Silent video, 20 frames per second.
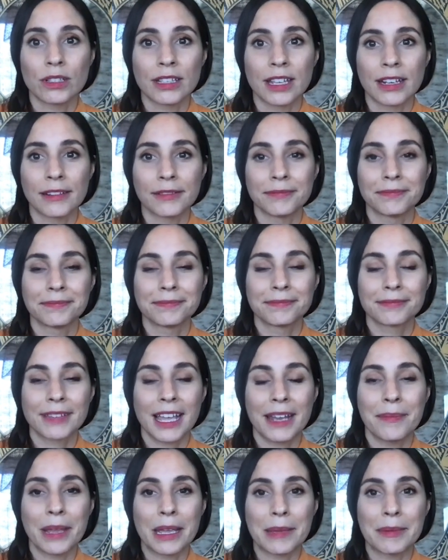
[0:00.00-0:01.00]
and
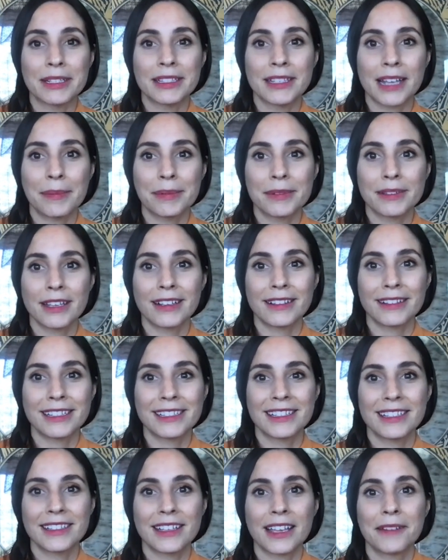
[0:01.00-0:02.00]
and baby steps, like
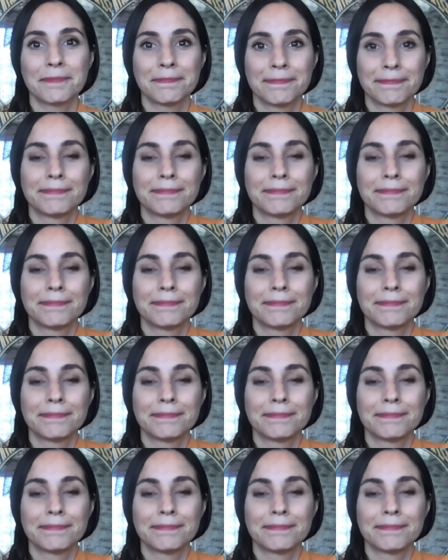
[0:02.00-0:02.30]
Lisa said.